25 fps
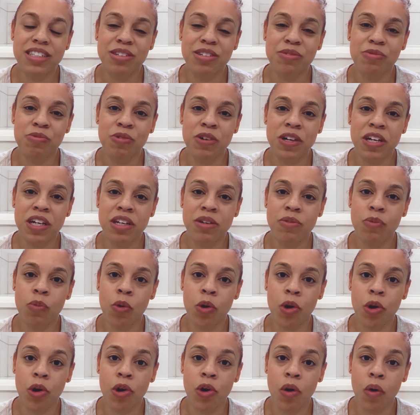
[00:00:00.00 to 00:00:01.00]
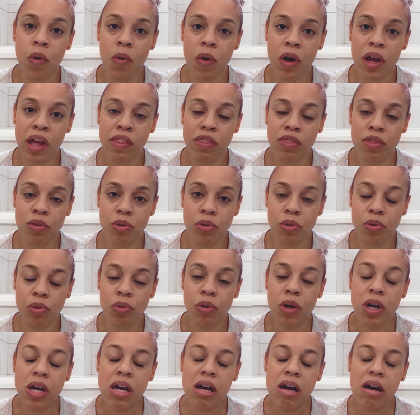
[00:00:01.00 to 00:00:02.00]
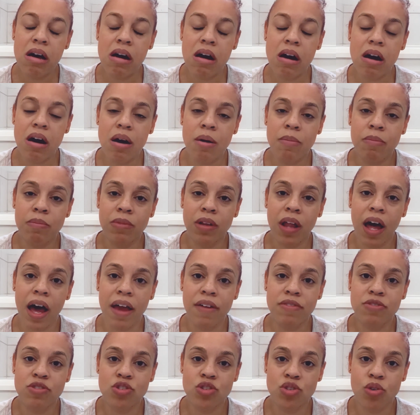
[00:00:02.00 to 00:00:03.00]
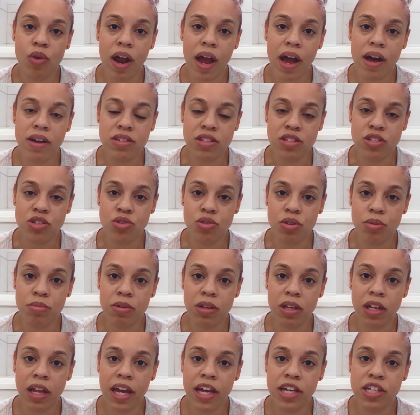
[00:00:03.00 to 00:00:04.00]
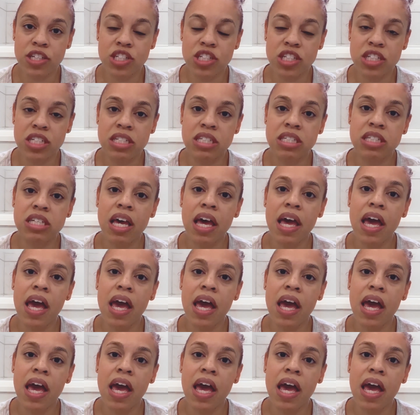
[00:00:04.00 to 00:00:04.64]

Him when we're going through life's trials and tribulations.